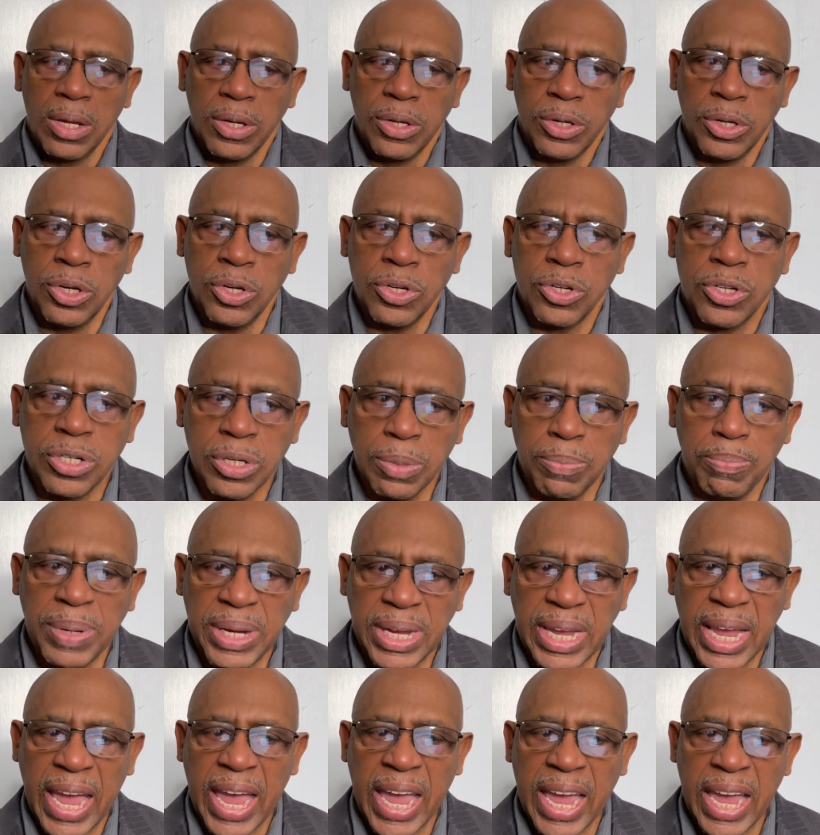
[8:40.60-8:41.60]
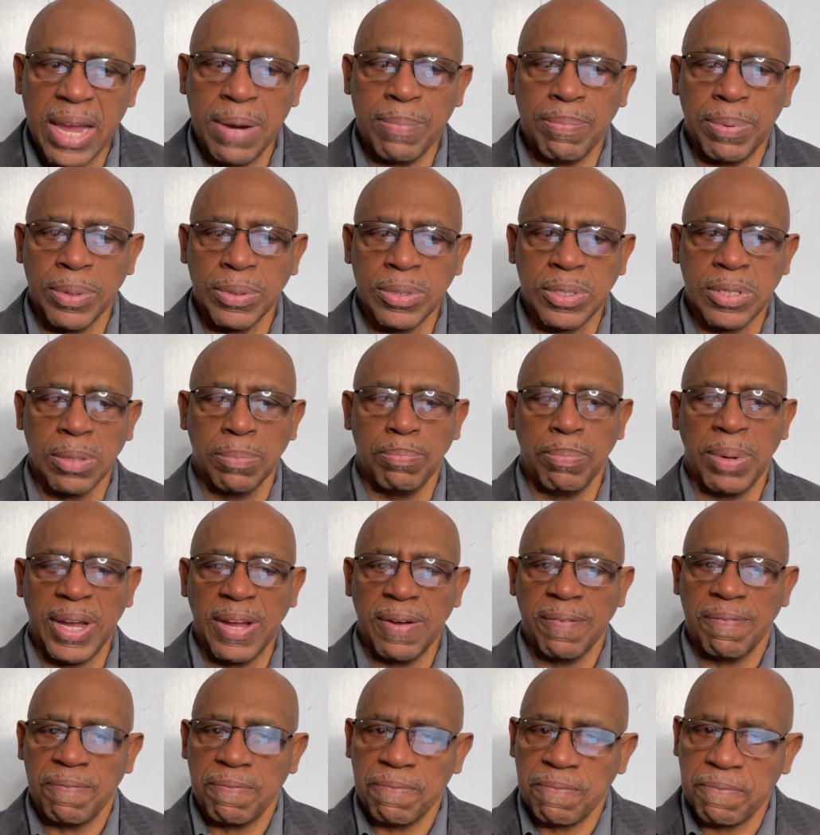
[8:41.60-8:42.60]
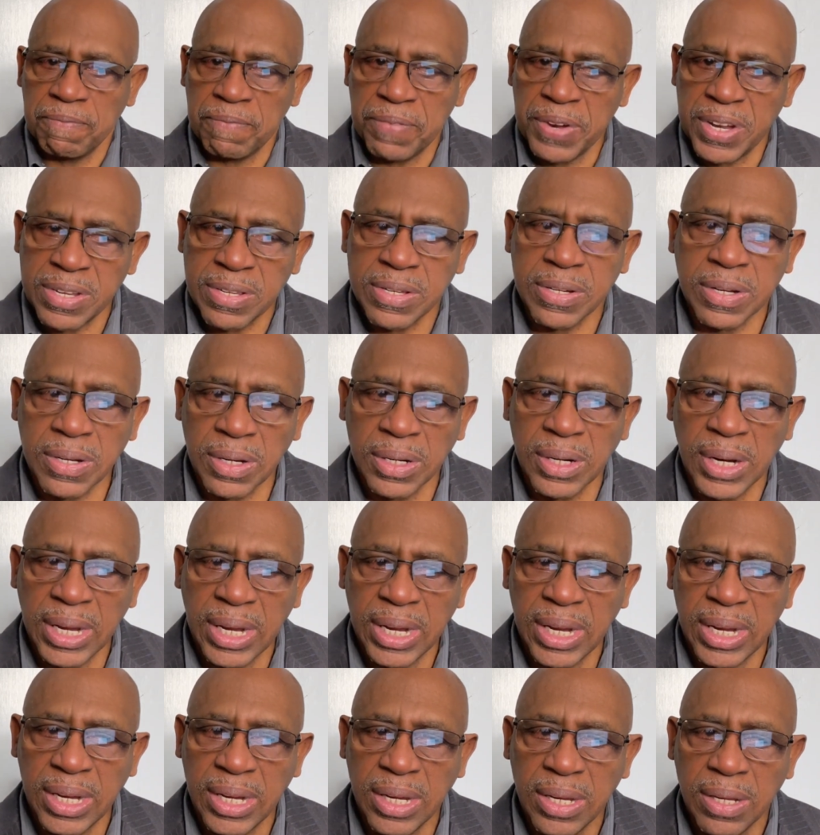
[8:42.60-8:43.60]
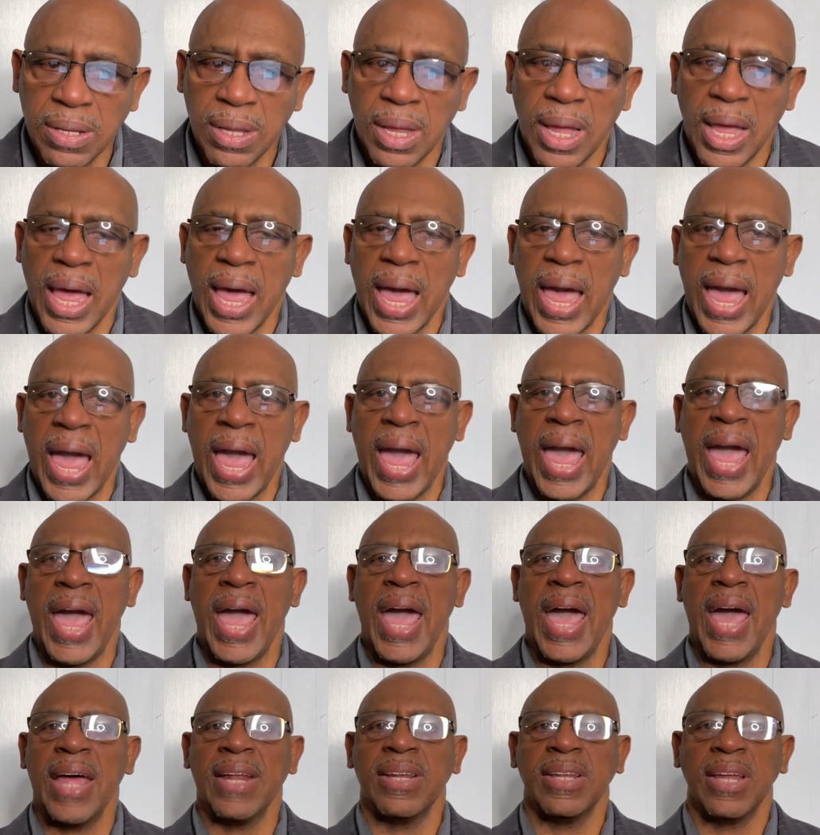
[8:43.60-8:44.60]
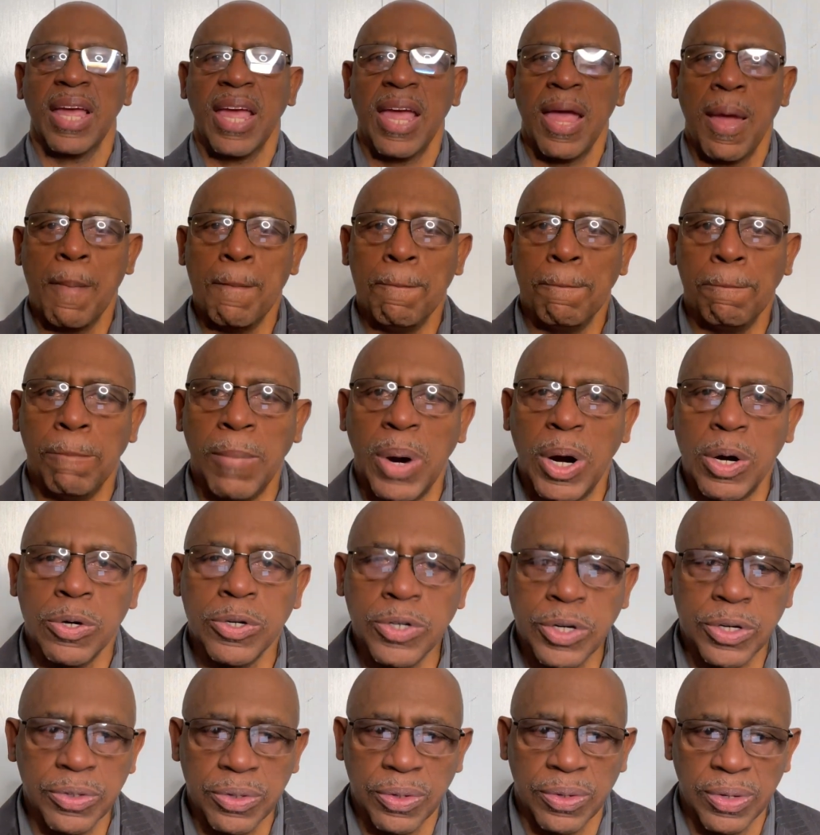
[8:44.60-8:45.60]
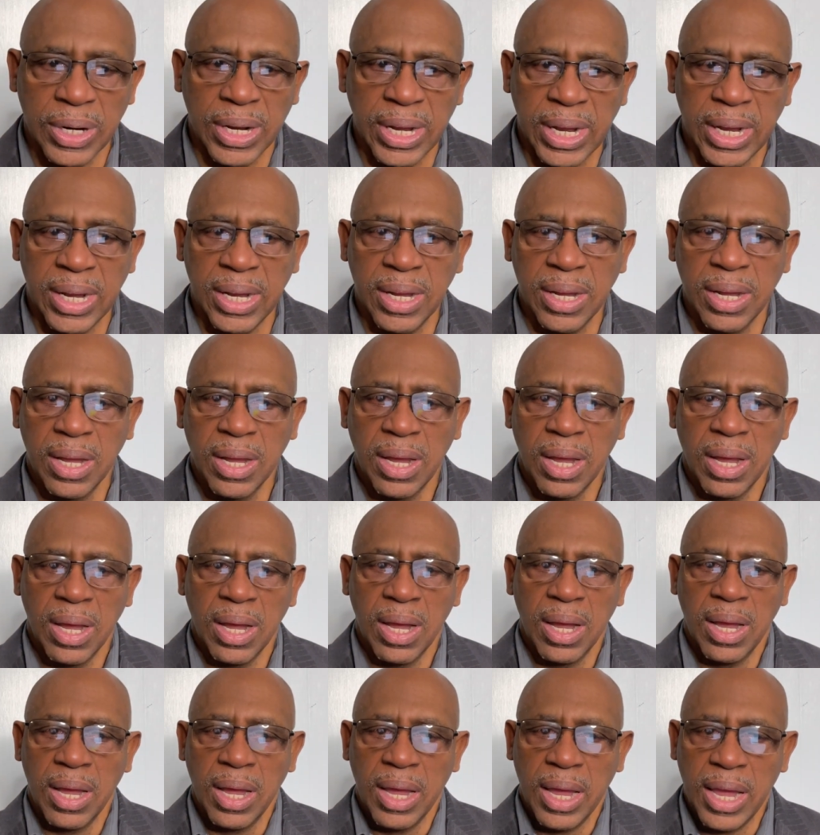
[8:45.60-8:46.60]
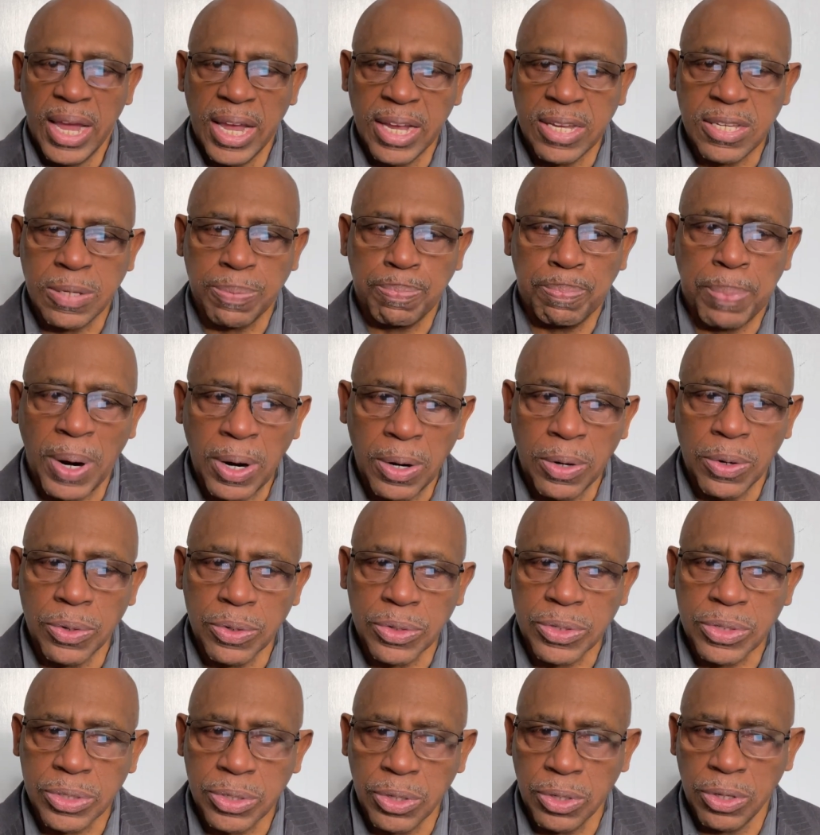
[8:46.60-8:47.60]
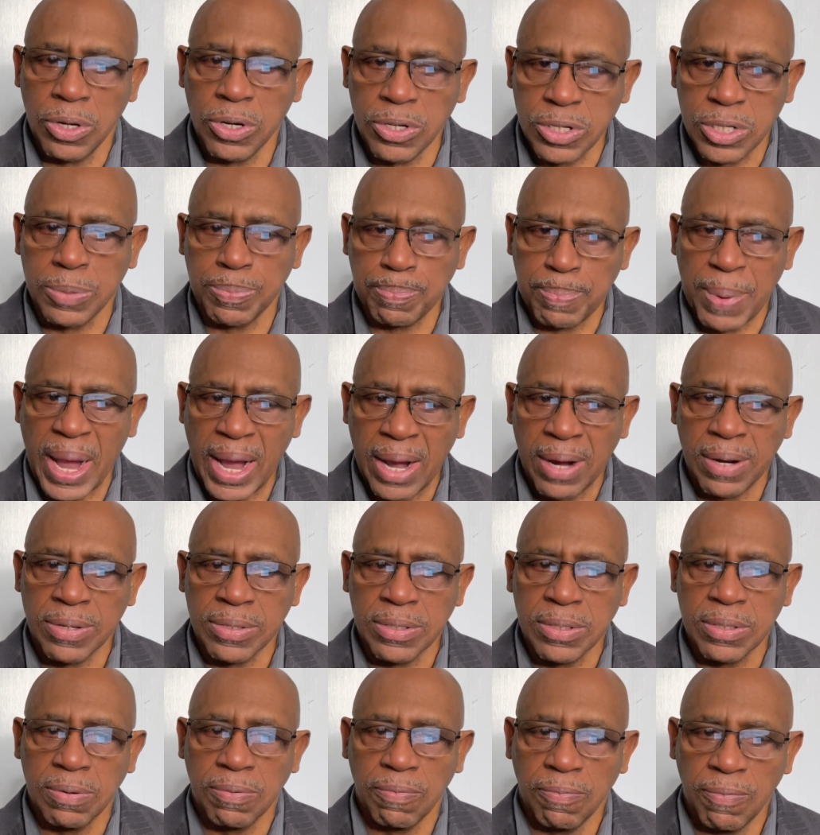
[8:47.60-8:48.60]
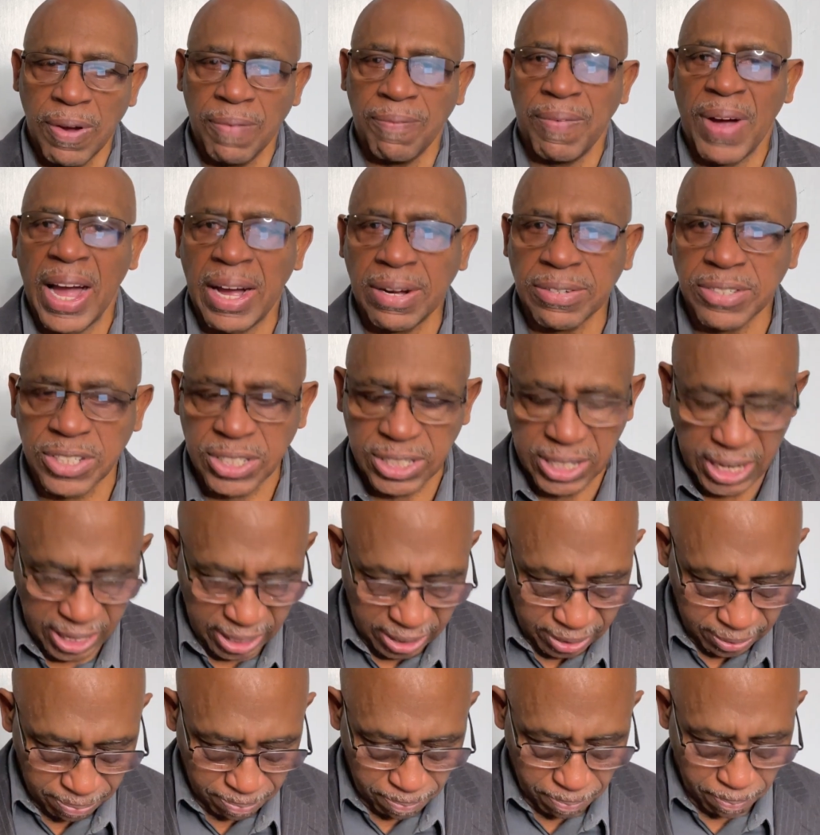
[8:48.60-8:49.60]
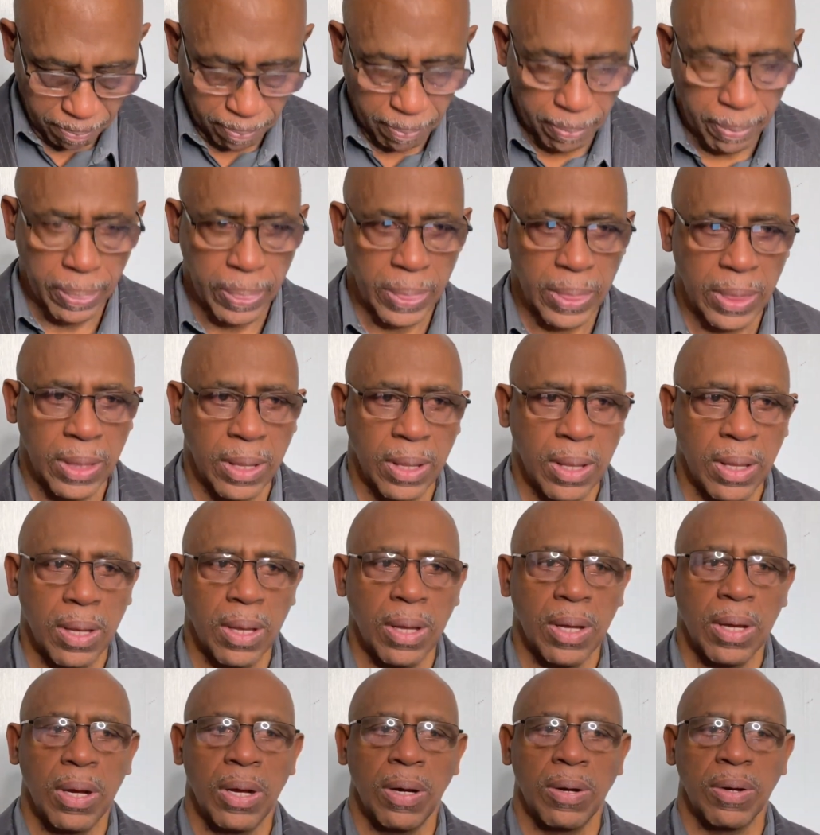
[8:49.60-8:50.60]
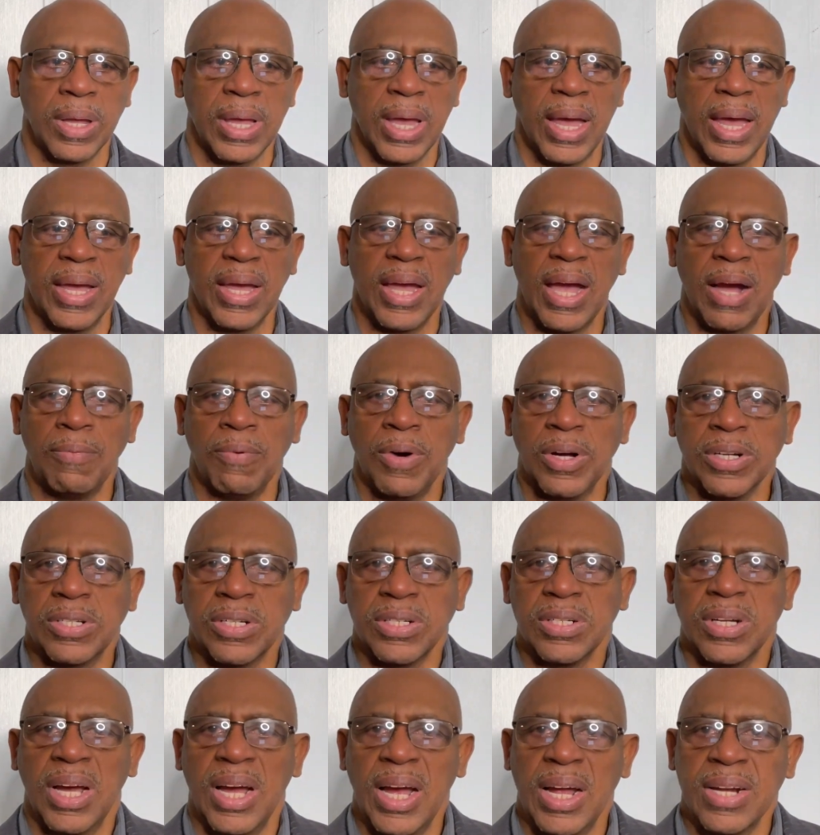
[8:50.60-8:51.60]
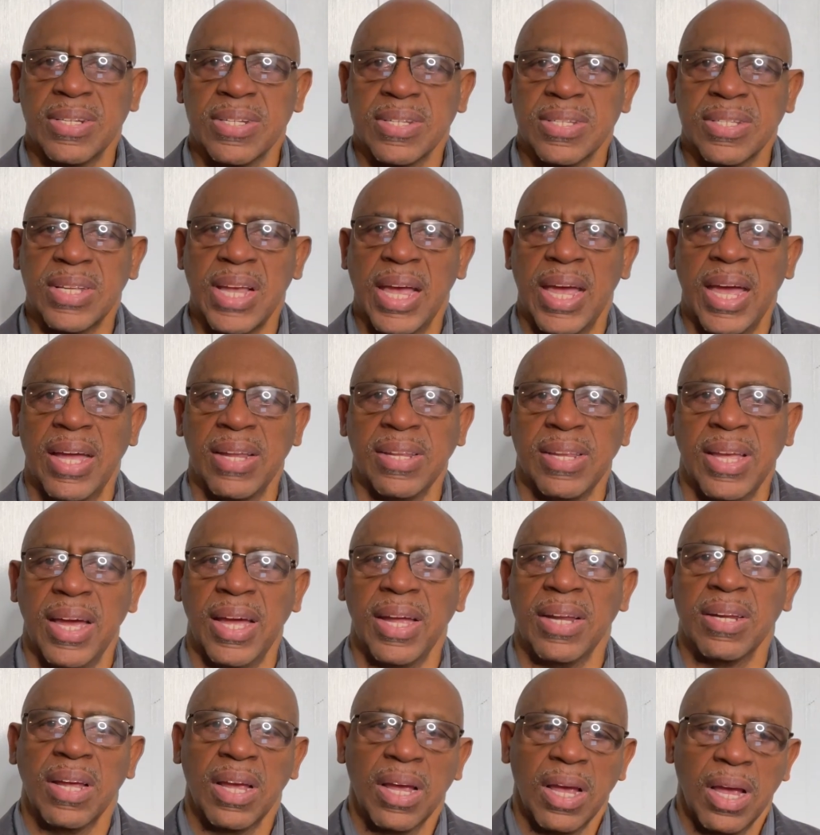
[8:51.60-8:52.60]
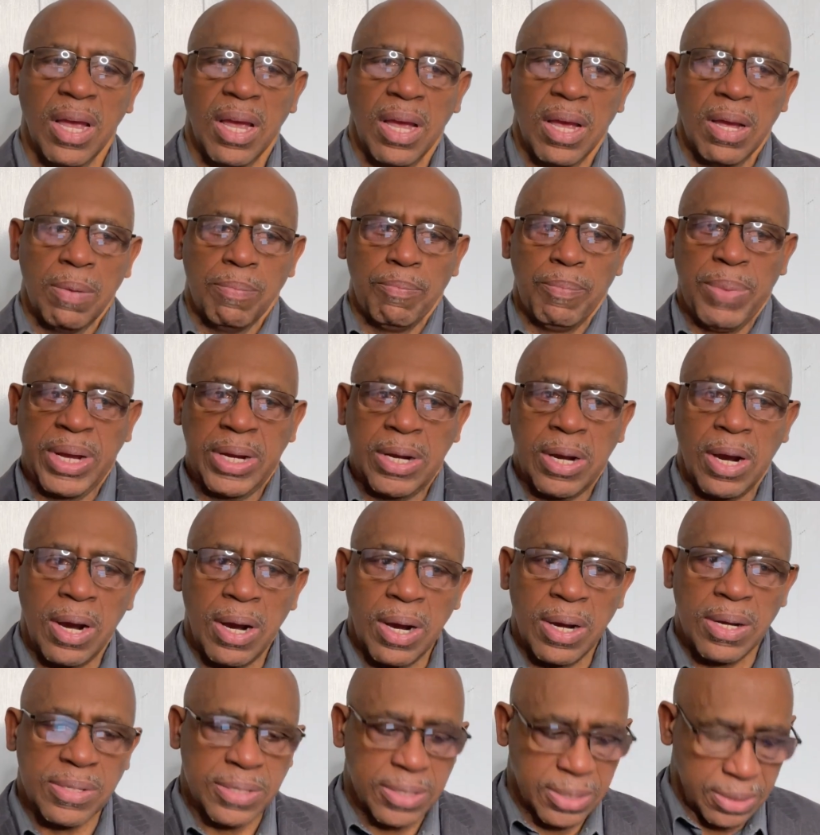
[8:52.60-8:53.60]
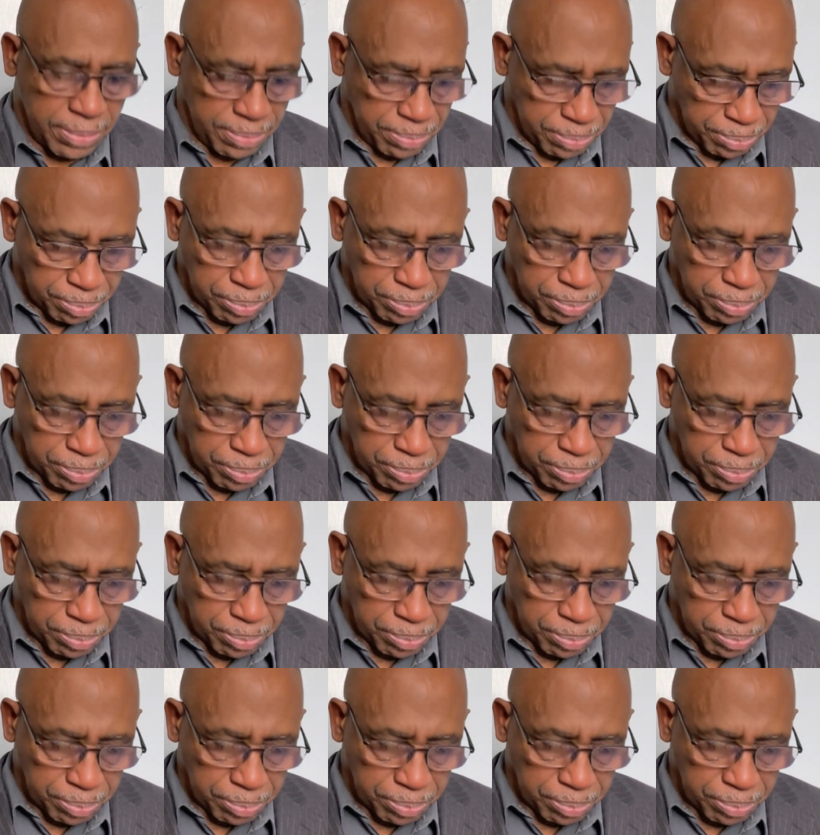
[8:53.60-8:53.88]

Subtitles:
you should be able to be physically and emotionally exposed to your spouse without shame. Okay, I want you to understand that, because